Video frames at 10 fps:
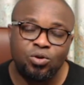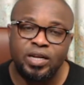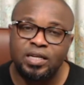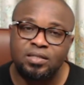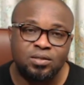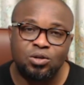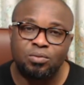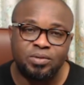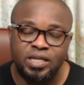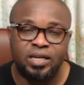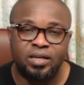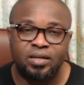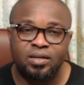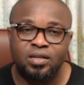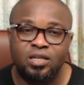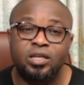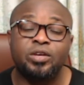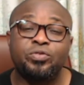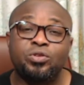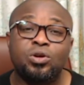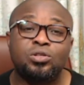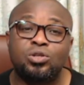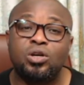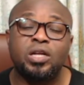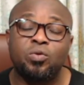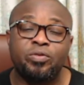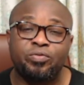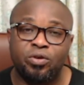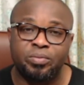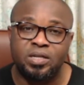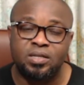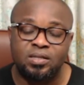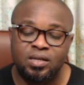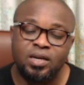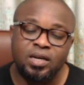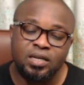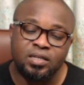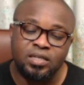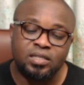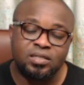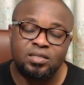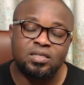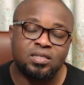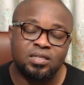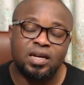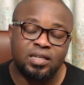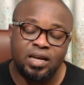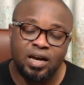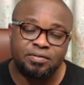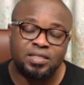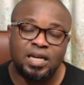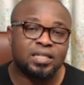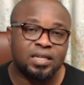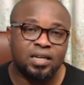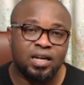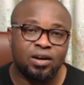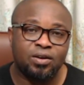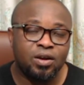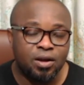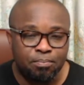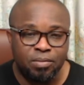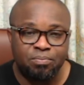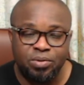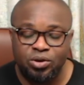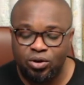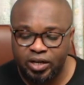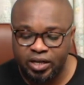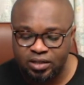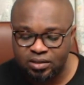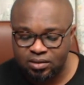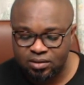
that someday, if you don't turn away from it, this thing that they have started now may be your case.